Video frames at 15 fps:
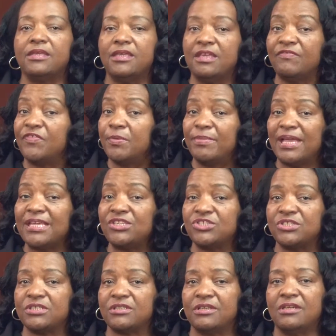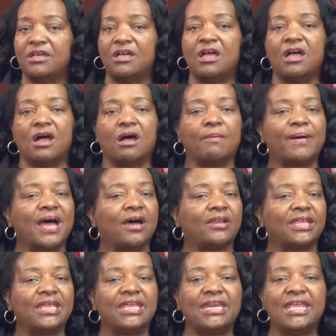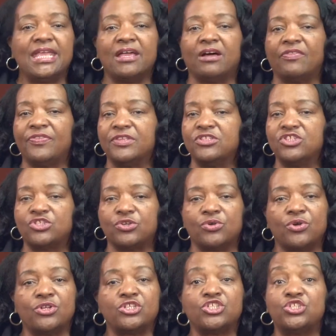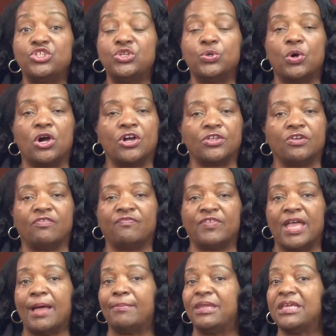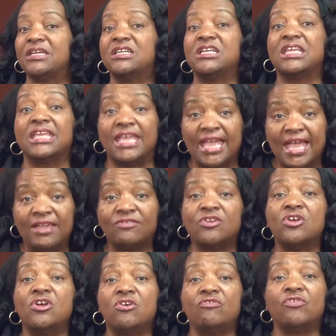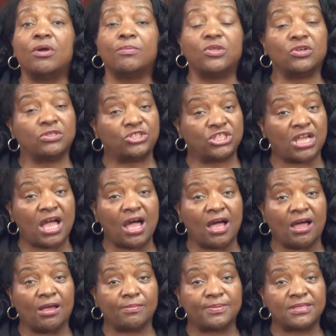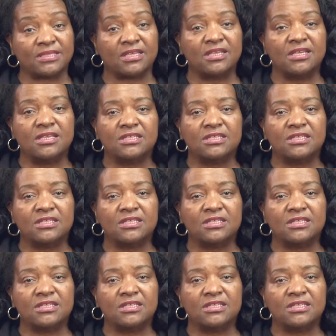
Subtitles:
information about any health insurance you or your family could get from your jobs.